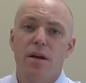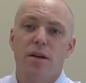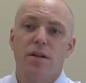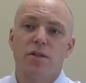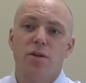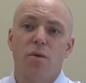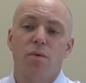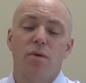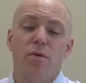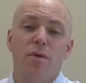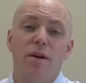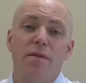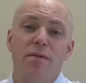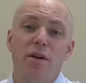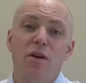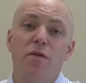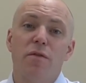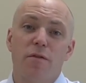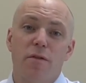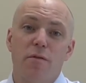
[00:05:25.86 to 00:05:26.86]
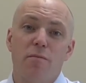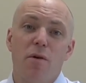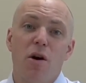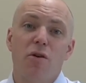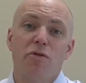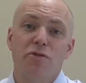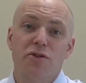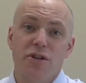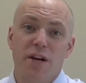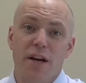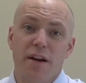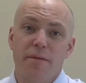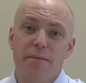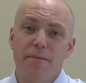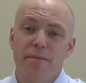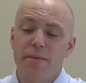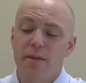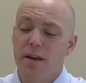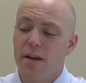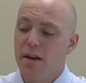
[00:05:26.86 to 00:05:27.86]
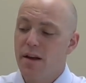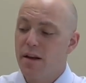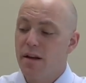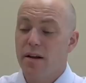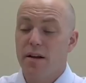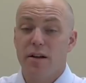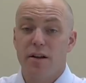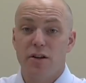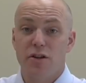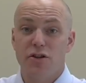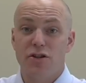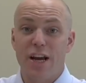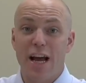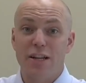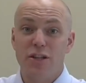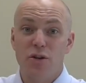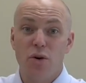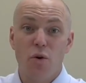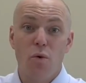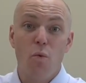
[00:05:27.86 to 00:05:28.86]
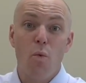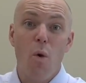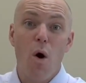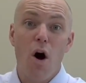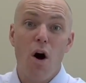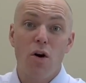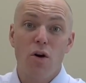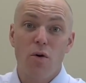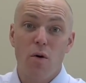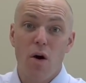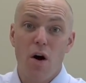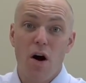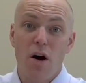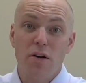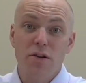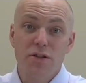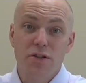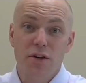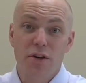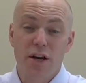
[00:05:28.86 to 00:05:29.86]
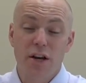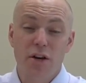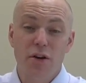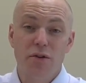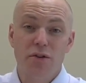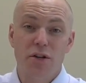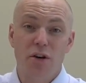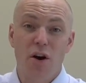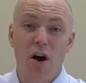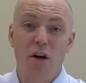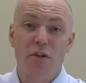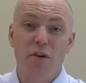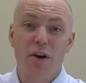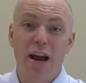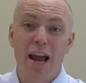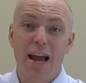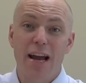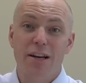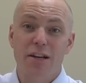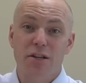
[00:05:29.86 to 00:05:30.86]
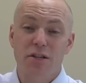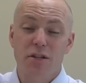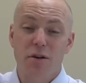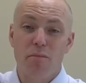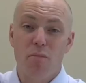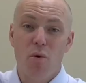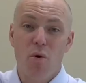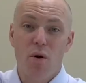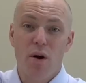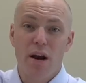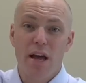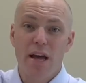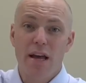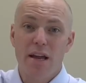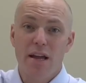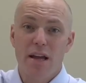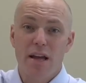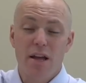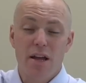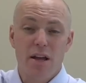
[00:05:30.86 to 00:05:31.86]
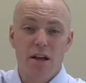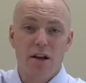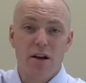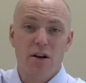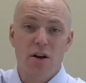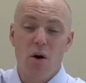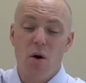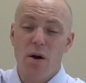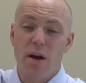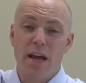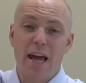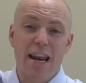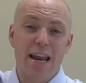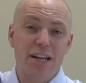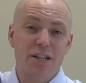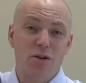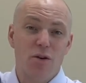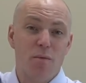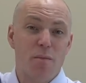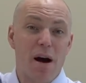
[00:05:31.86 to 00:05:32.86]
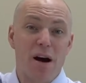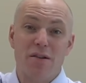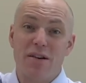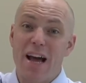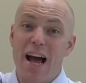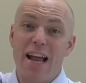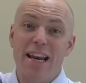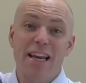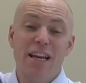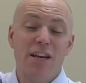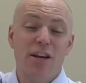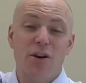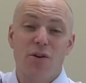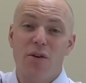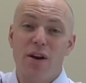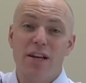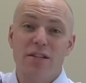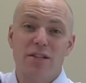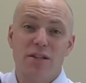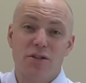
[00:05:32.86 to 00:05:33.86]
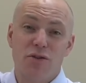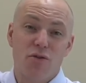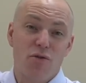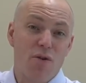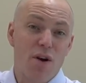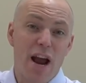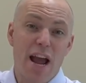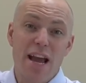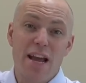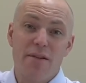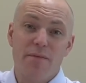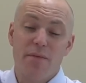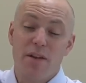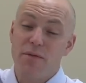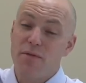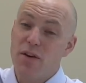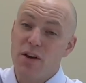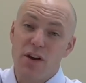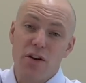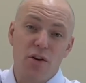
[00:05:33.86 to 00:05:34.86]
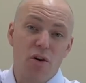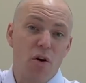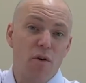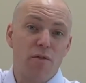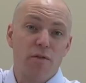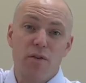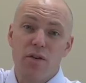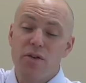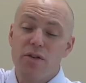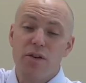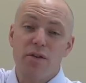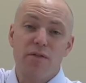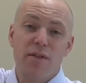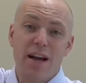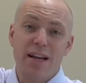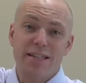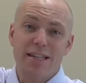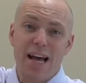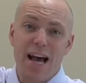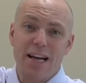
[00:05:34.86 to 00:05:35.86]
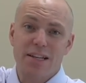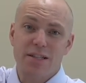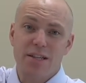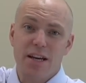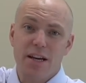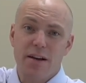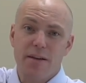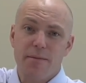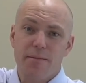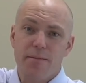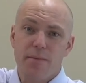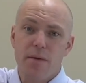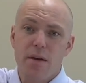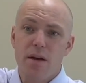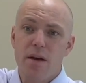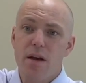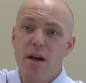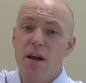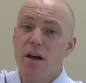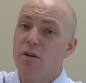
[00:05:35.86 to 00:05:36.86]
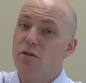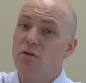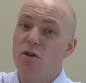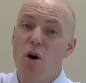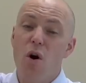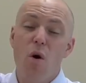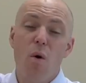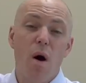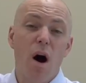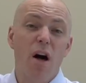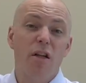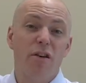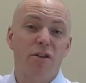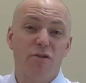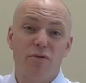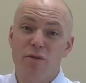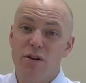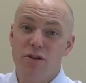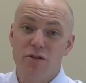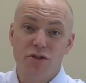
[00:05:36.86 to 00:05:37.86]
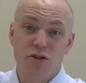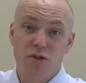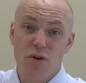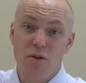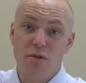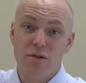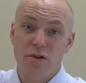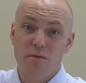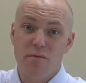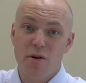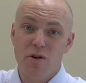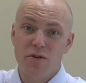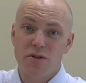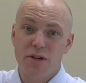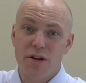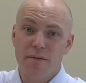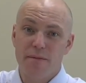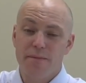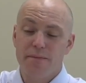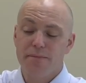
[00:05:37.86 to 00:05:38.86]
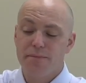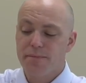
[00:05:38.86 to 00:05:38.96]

So in review for motion, gentle wall crawls, you can use your other hand to support it. Go, getting to about 90 degrees is great. If you can go further, fantastic. No other real shoulder motion.